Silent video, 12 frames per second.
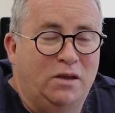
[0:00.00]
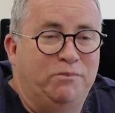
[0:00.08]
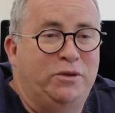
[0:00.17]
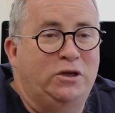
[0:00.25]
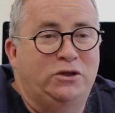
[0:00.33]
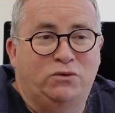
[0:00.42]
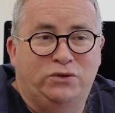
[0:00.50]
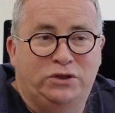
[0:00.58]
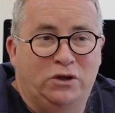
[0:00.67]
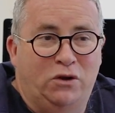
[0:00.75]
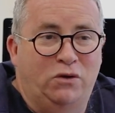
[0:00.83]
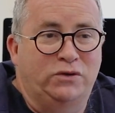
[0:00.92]
But it's
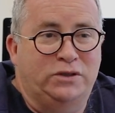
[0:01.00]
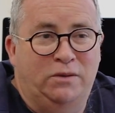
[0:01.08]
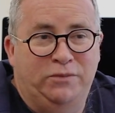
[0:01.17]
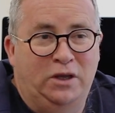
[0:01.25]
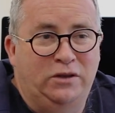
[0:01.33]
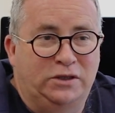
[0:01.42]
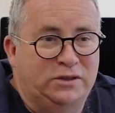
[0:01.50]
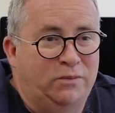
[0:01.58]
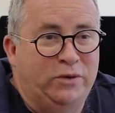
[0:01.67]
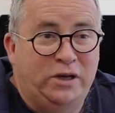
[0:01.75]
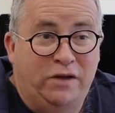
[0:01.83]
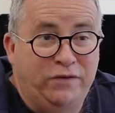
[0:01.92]
also something that
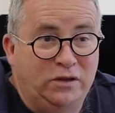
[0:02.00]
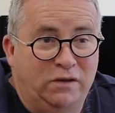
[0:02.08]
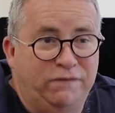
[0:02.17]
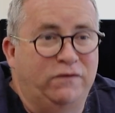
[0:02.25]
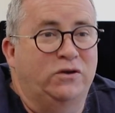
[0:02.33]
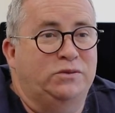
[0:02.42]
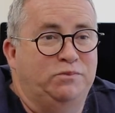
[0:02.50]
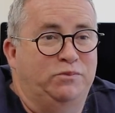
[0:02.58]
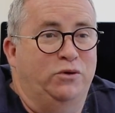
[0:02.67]
someone having their first